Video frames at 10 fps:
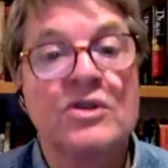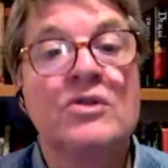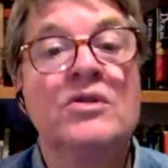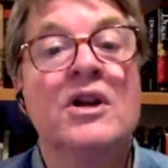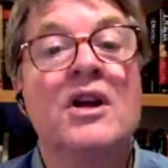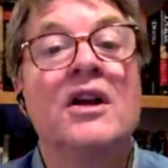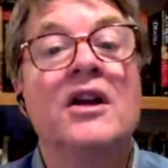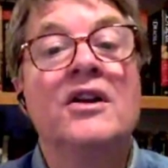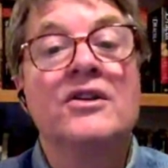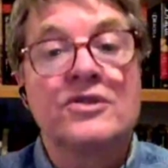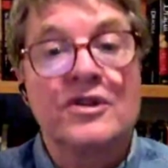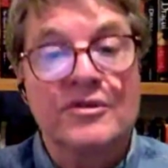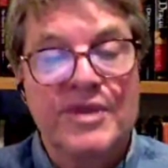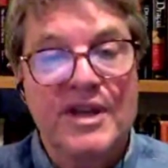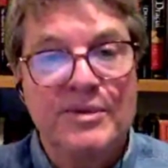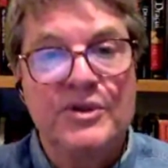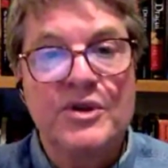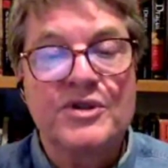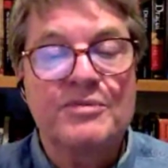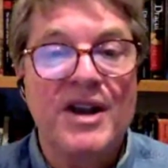to certain people to
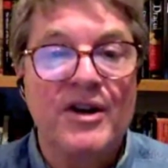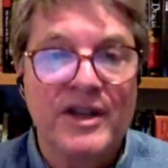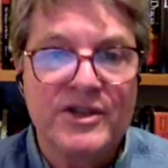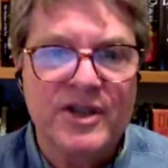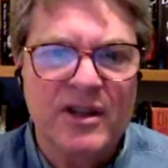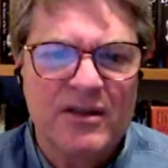experience it.